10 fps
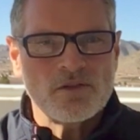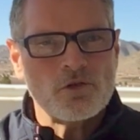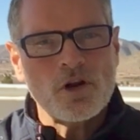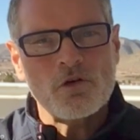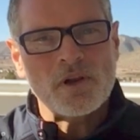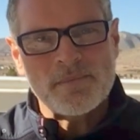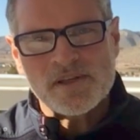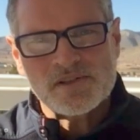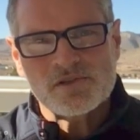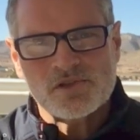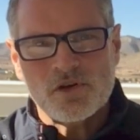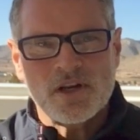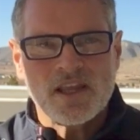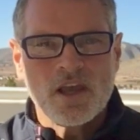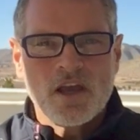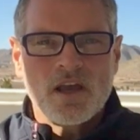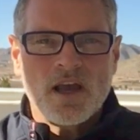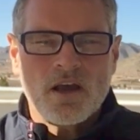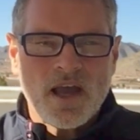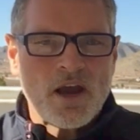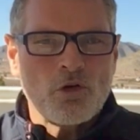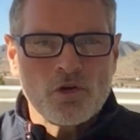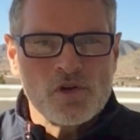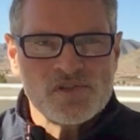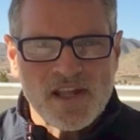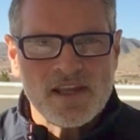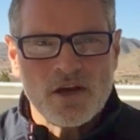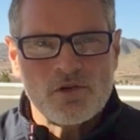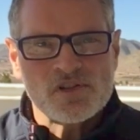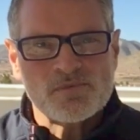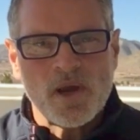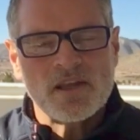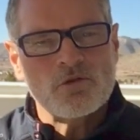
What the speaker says: there are no limits concerning how long you stay here in Spain.